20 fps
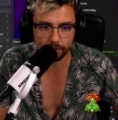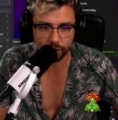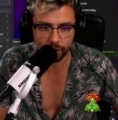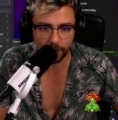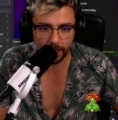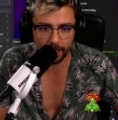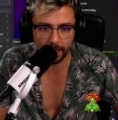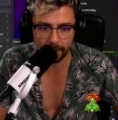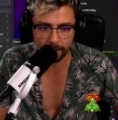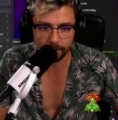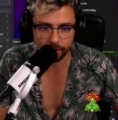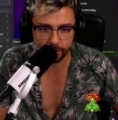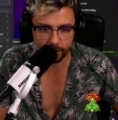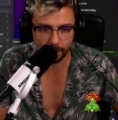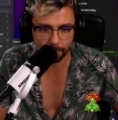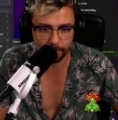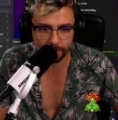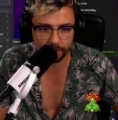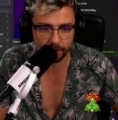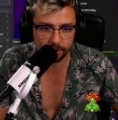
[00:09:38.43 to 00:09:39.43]
chat
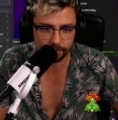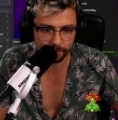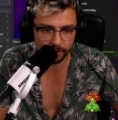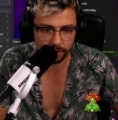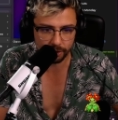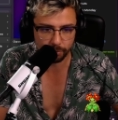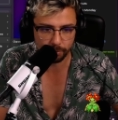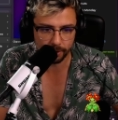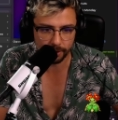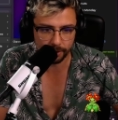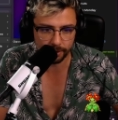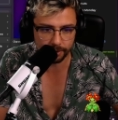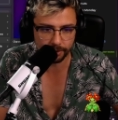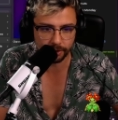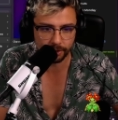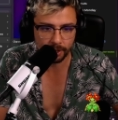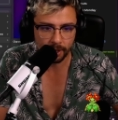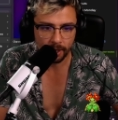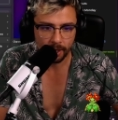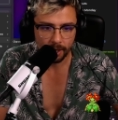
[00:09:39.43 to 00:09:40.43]
message, first
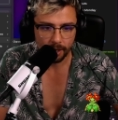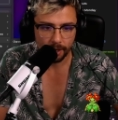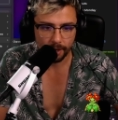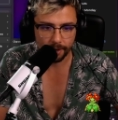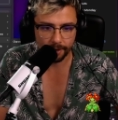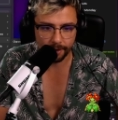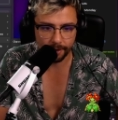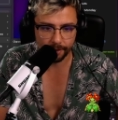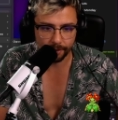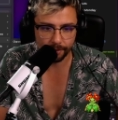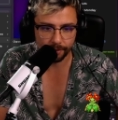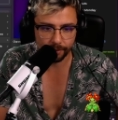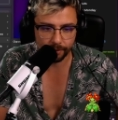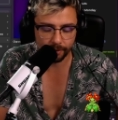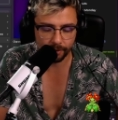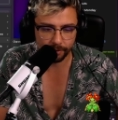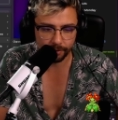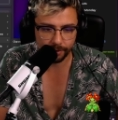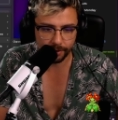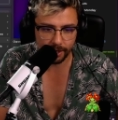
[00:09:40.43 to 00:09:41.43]
words,
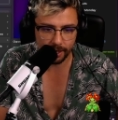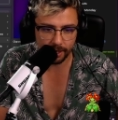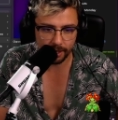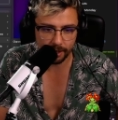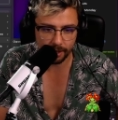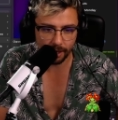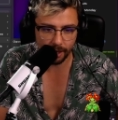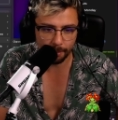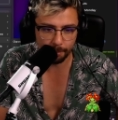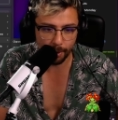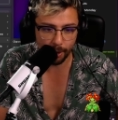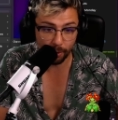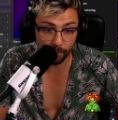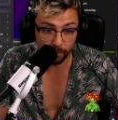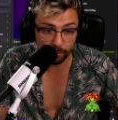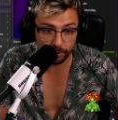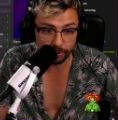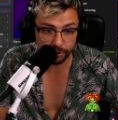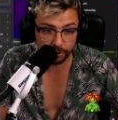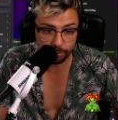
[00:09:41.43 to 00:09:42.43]
the
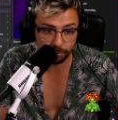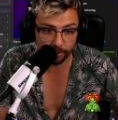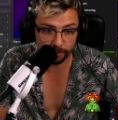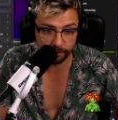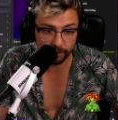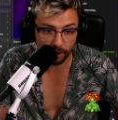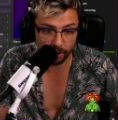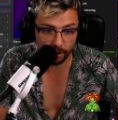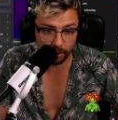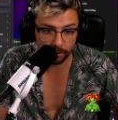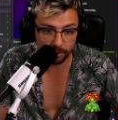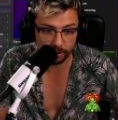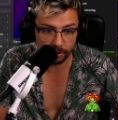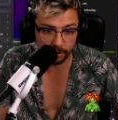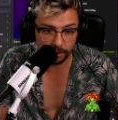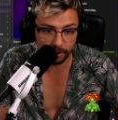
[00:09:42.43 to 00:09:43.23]
emotes. We've got